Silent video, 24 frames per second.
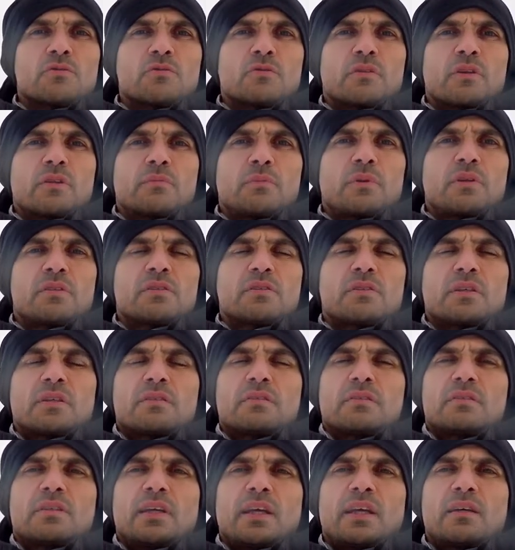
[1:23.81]
So that means that
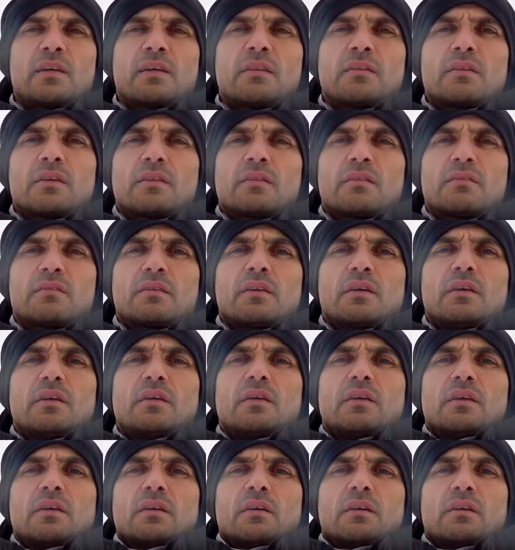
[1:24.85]
the data that
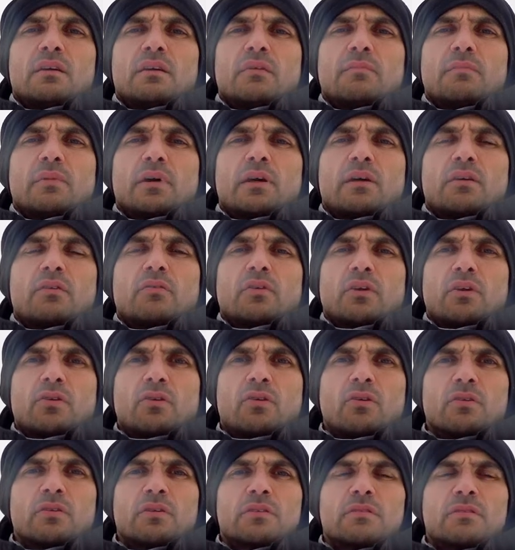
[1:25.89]
are
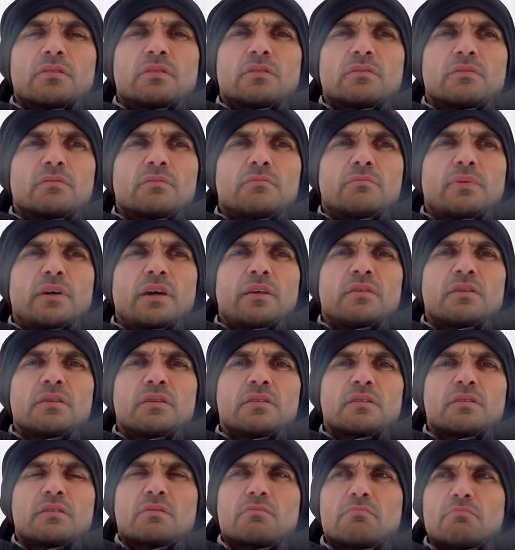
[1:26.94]
recorded by
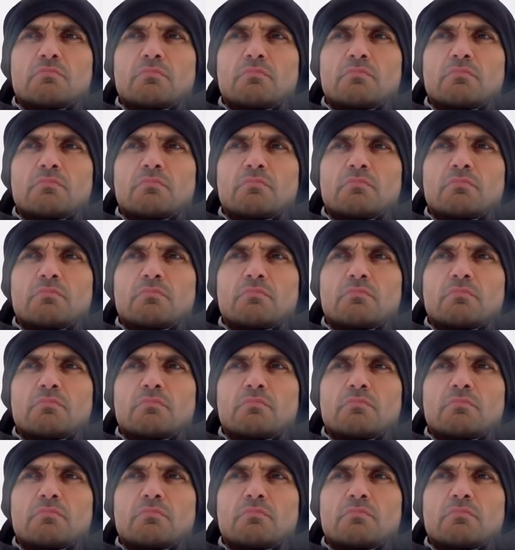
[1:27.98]
these